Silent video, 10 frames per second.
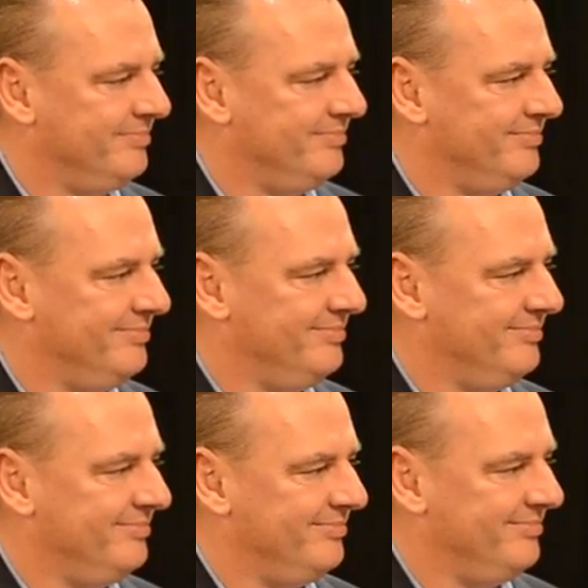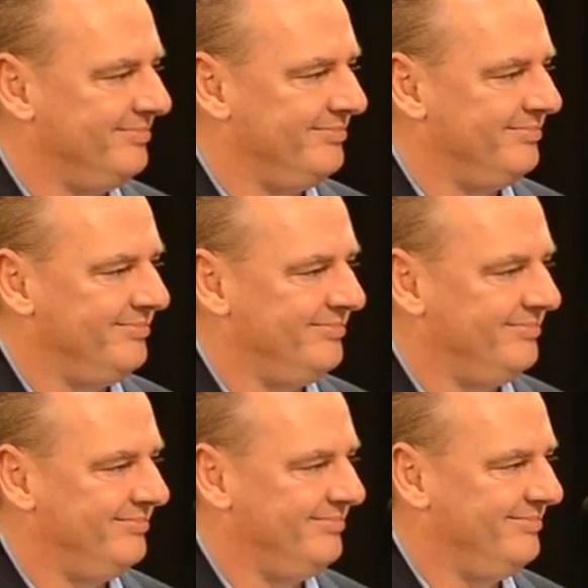
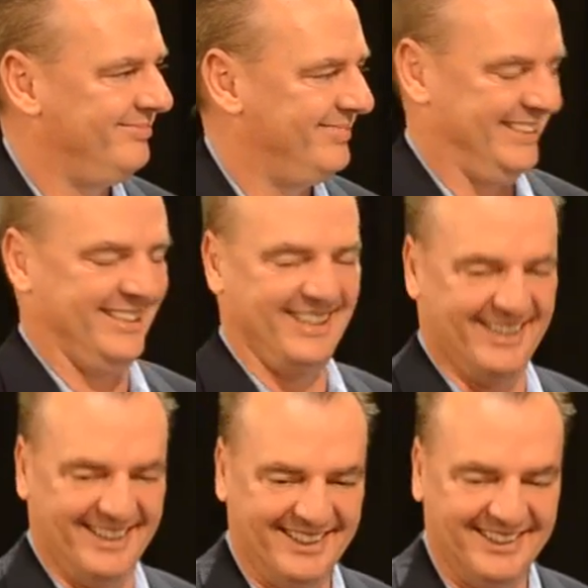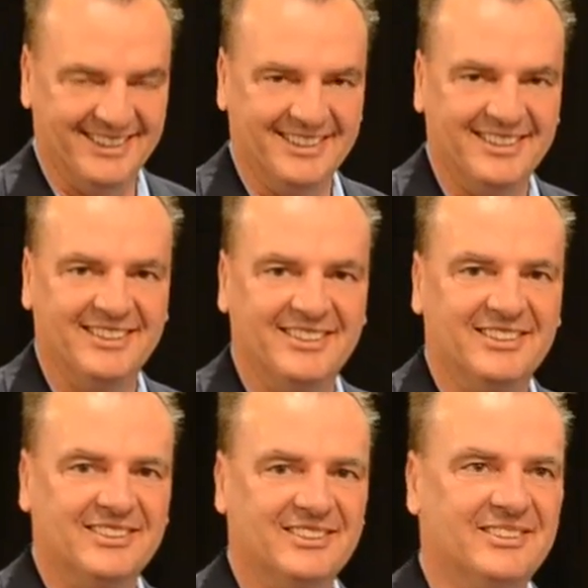
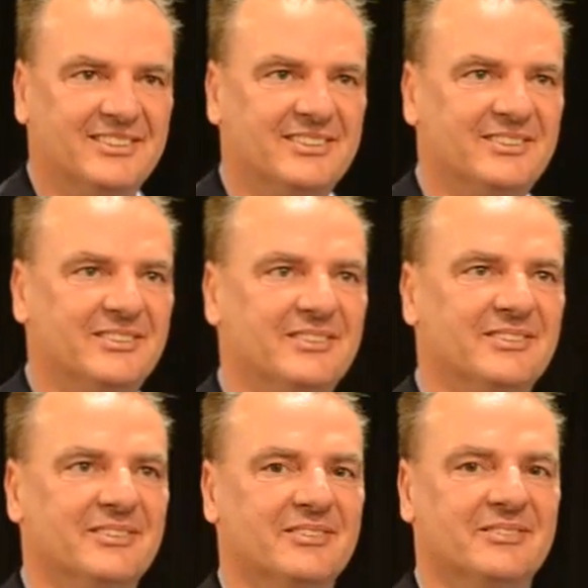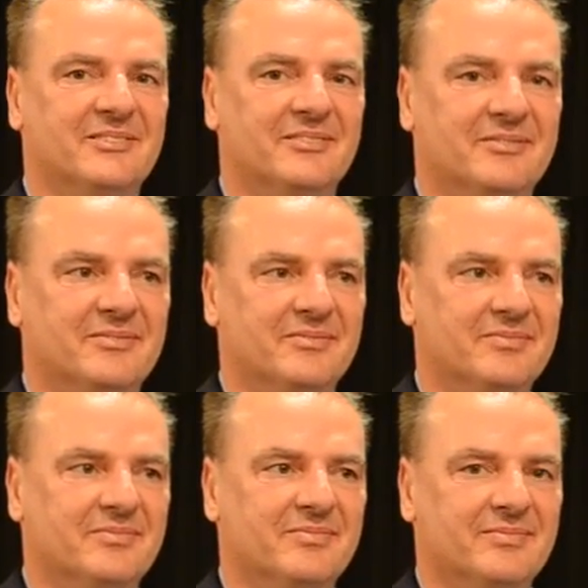
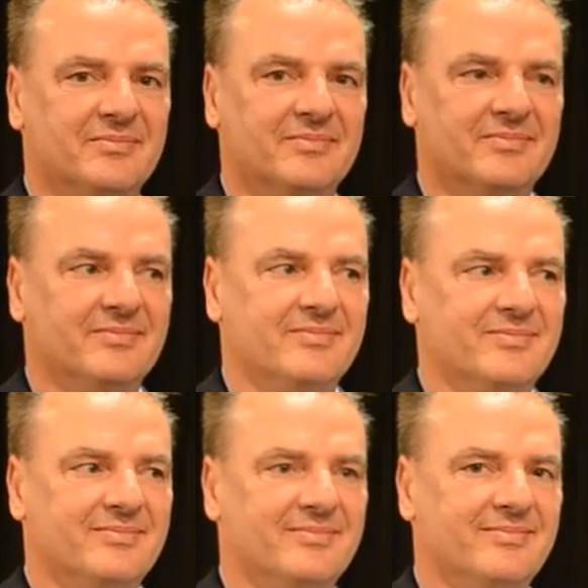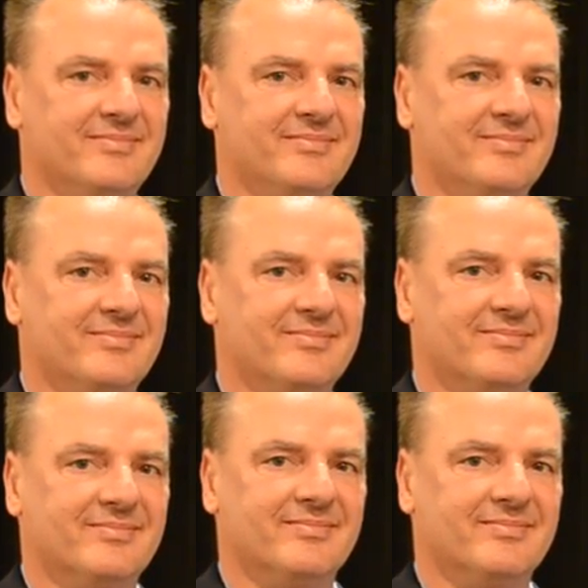(not speaking)